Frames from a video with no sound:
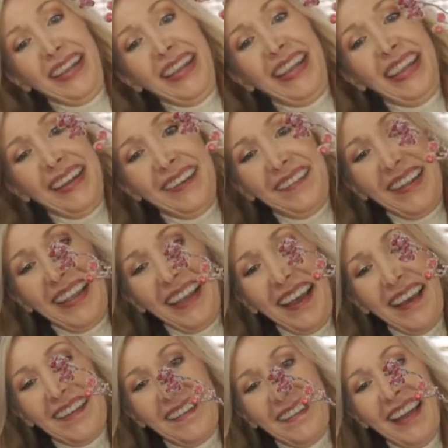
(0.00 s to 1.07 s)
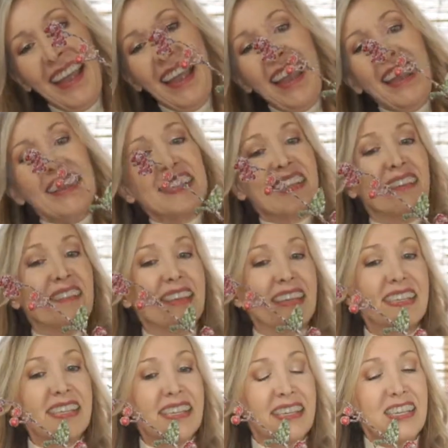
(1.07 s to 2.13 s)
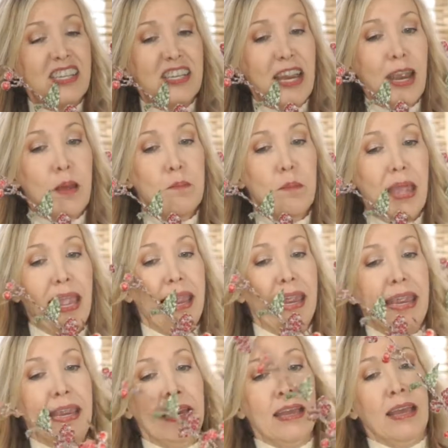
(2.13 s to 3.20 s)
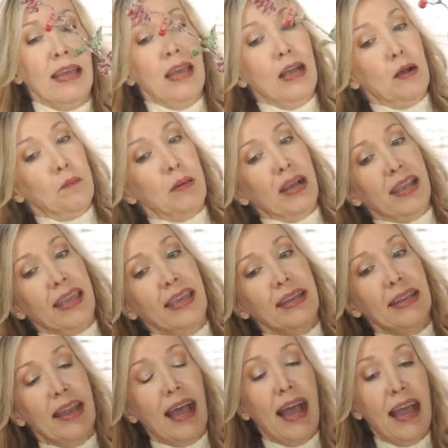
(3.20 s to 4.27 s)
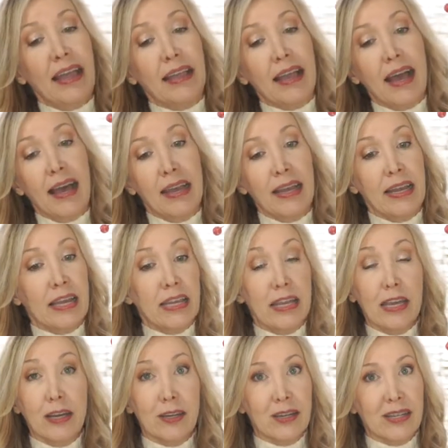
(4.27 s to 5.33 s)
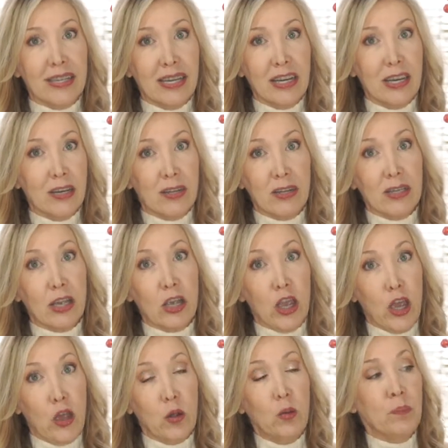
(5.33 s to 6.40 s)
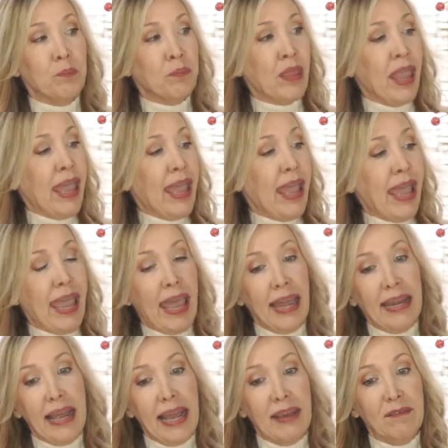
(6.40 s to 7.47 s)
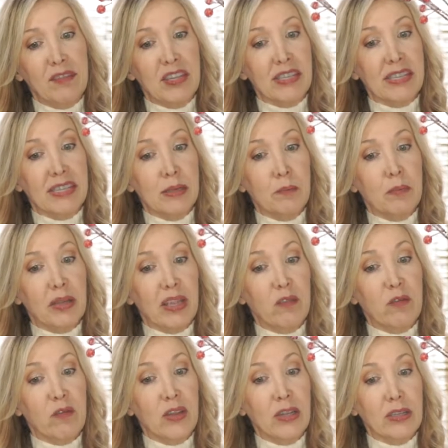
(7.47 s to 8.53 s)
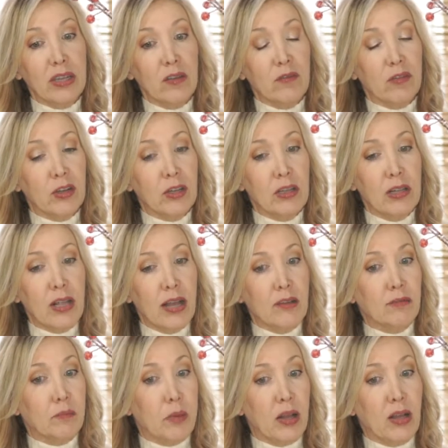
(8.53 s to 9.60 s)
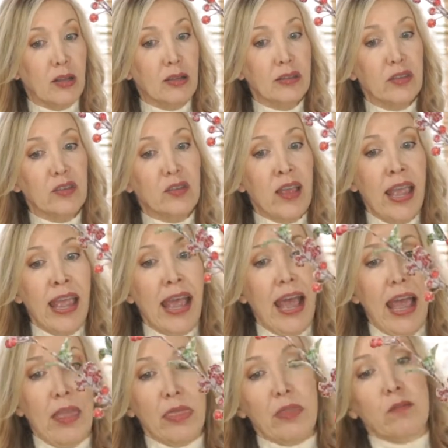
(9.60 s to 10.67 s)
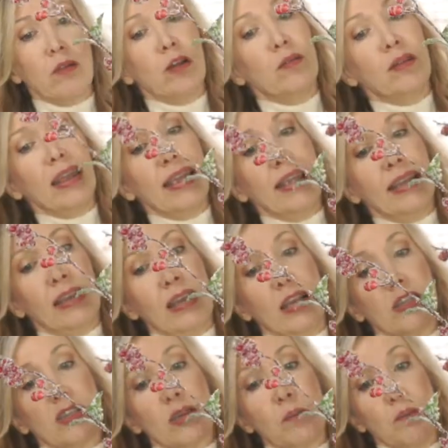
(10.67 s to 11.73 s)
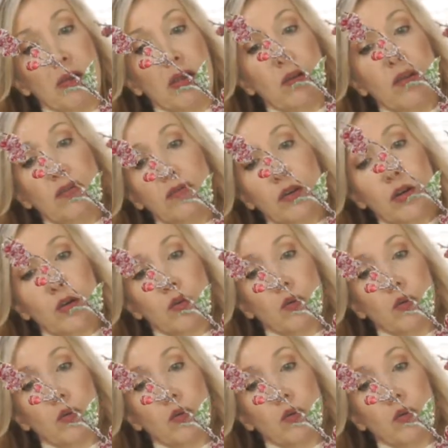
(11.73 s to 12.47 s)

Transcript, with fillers: here we go. So this is a champagne bucket. I got it years and years ago. And I've just simply filled it full of balls and thrown in some beautiful